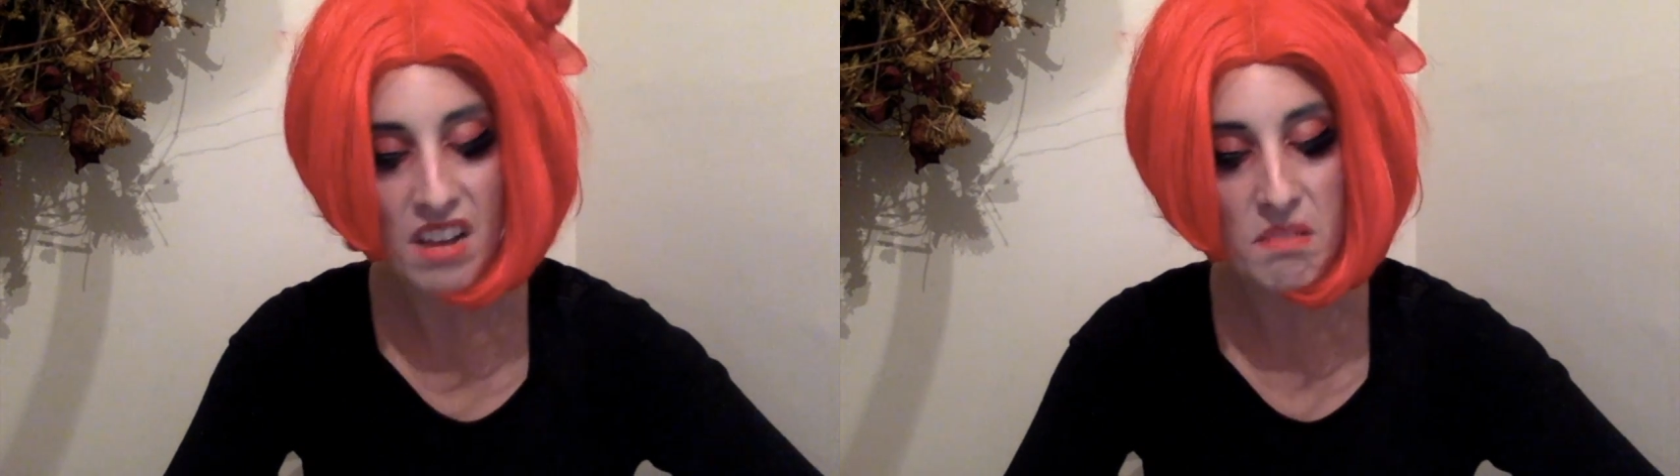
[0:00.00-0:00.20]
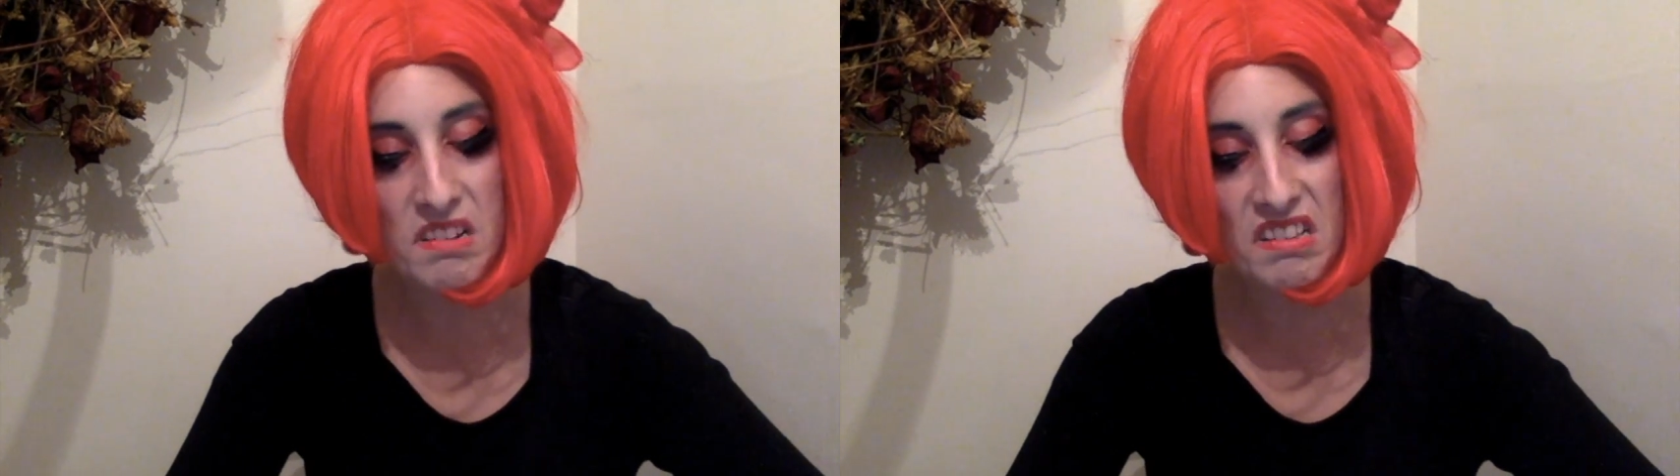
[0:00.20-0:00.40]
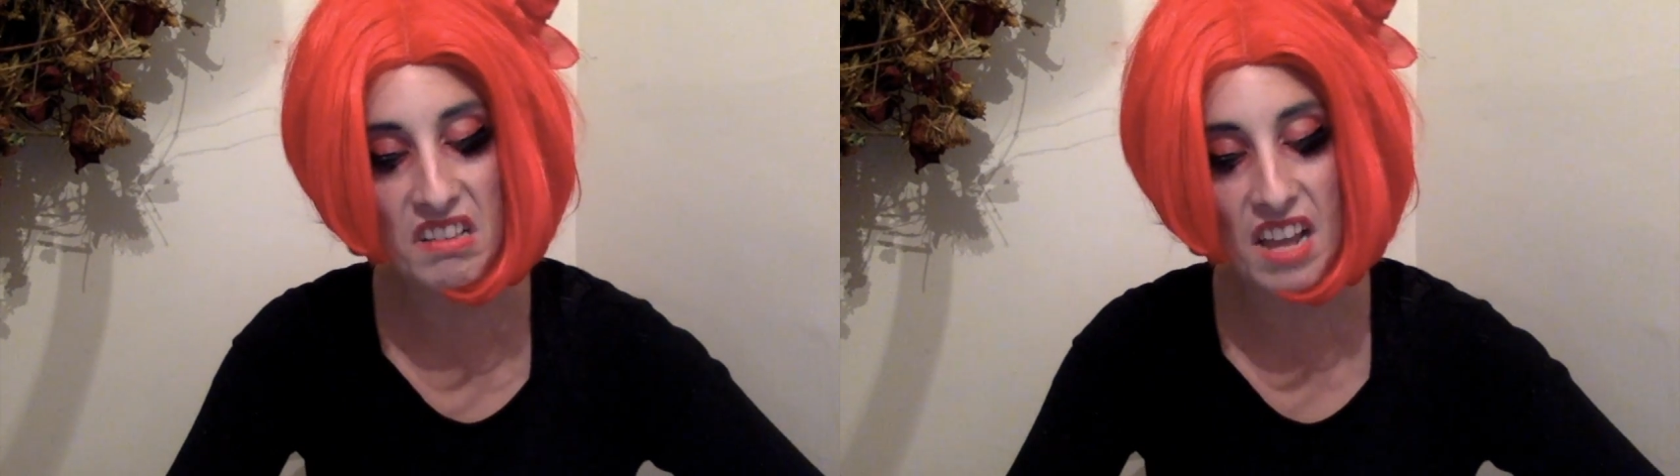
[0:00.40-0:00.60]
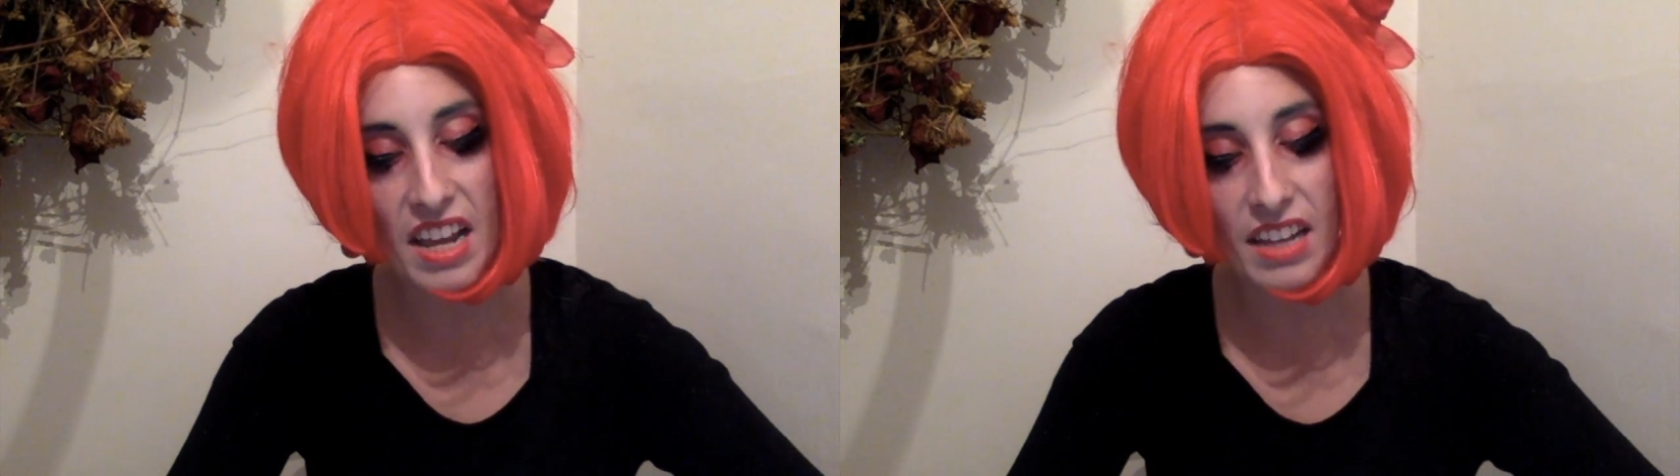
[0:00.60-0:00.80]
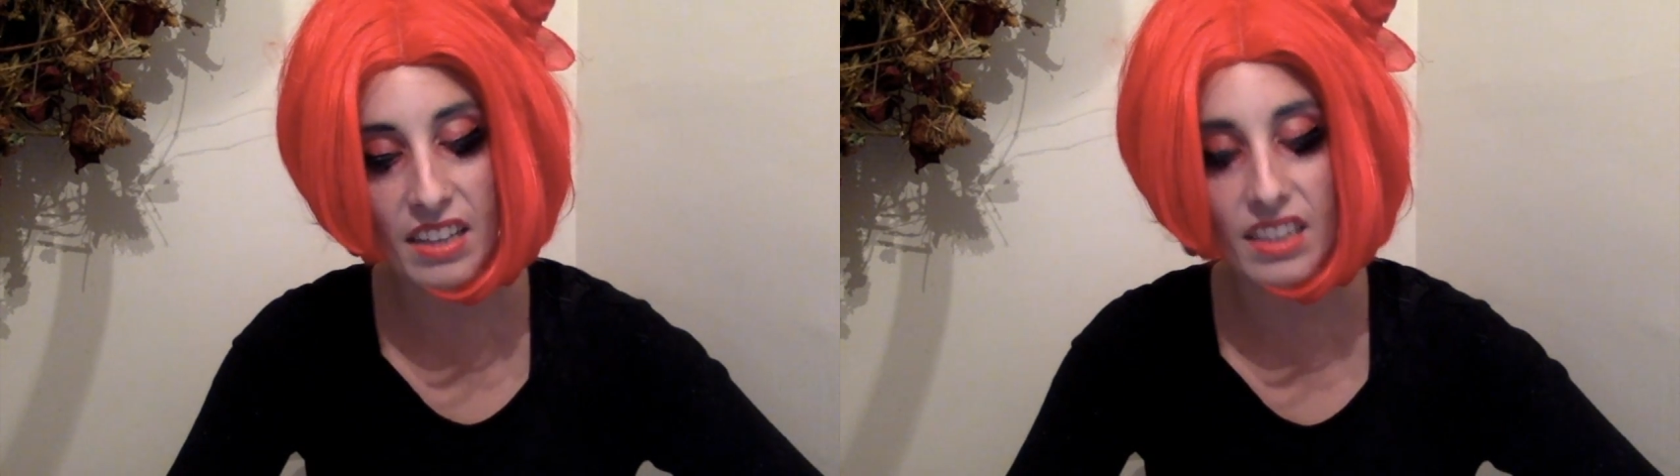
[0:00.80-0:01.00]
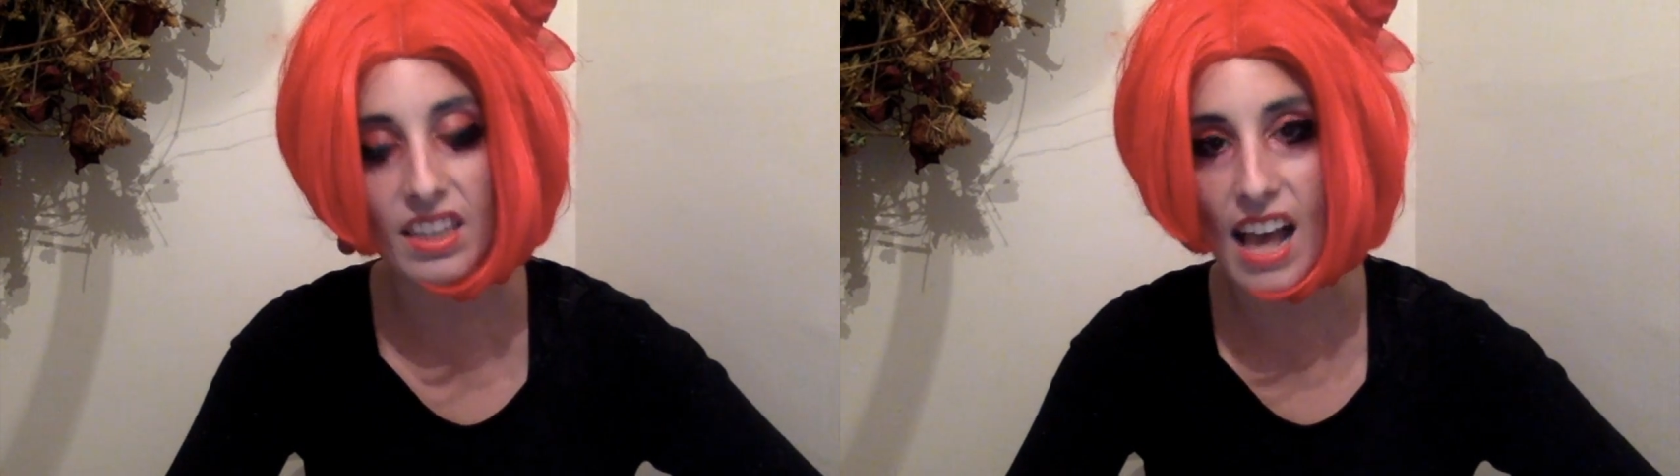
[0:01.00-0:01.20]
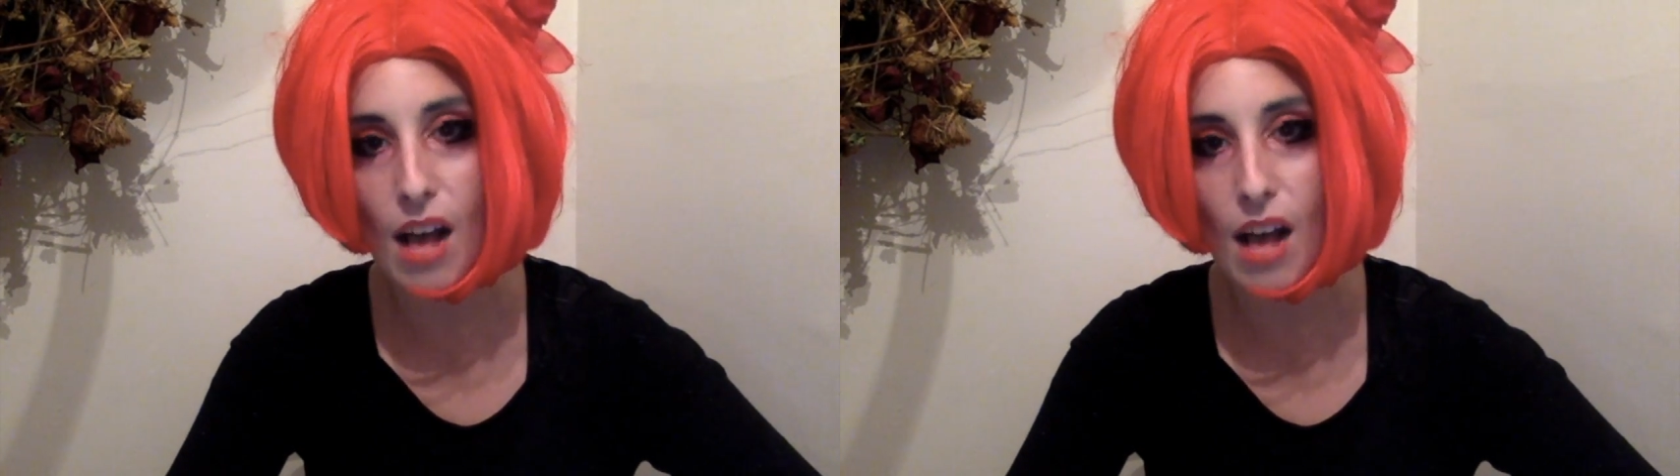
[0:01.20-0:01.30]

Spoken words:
I'm going to say that the